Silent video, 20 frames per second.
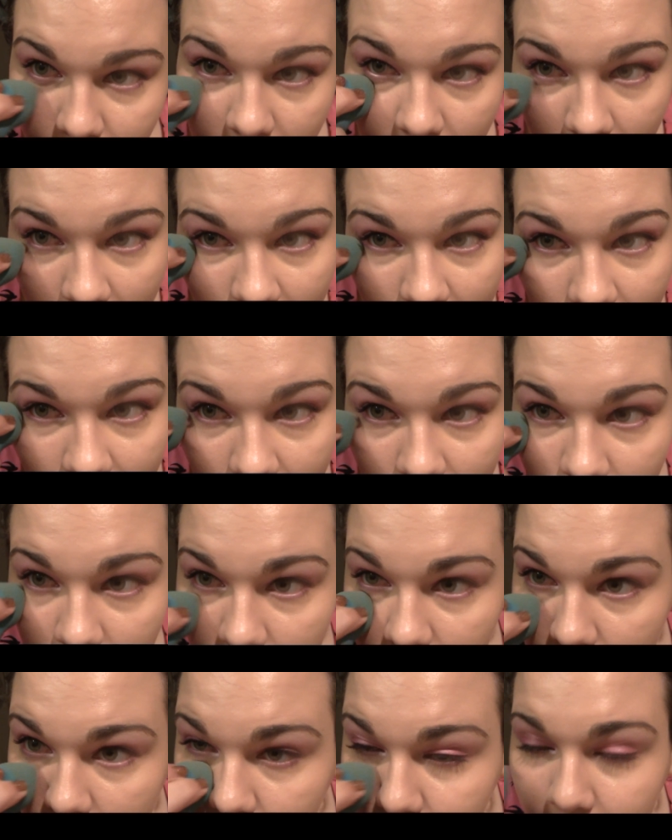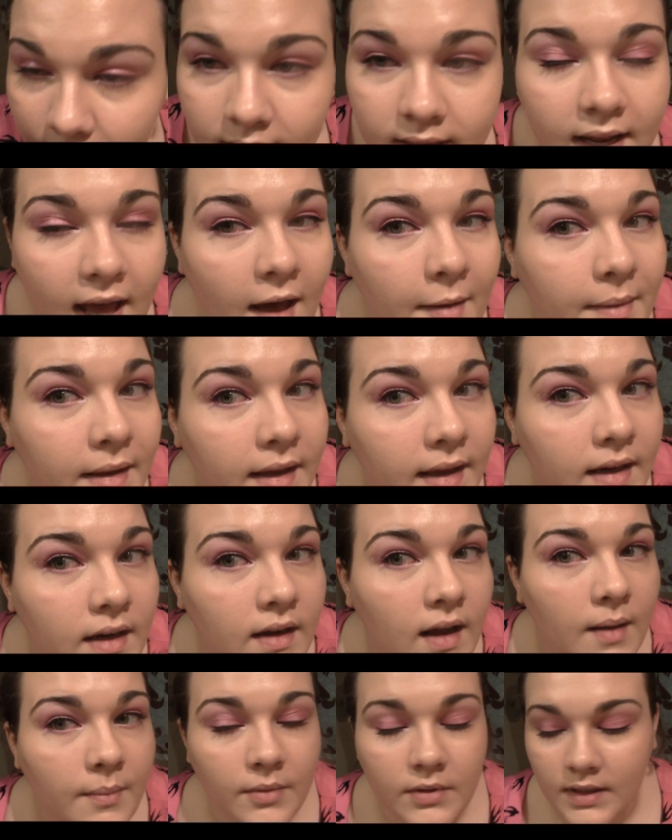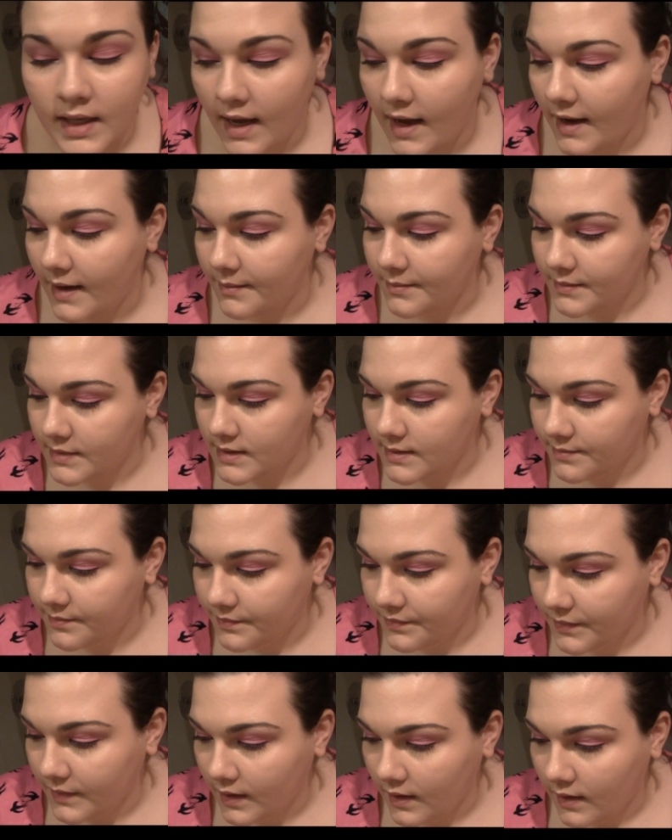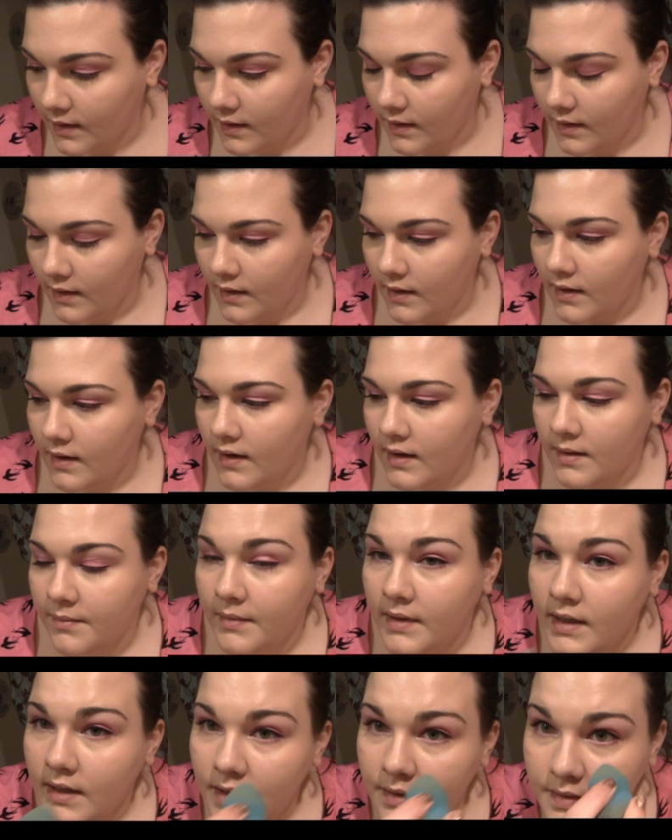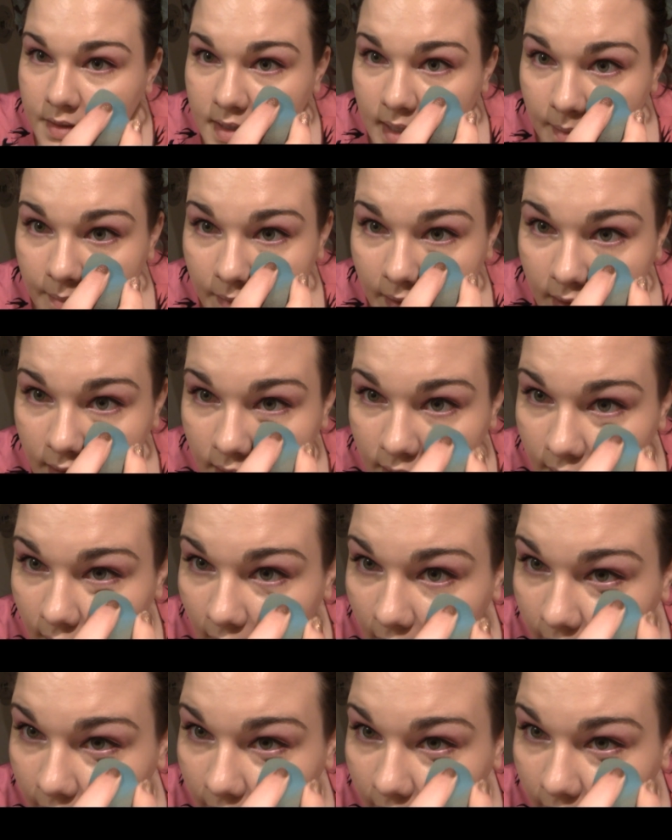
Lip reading: blend it by dabbing it a couple times. And I'm going to do the same thing to the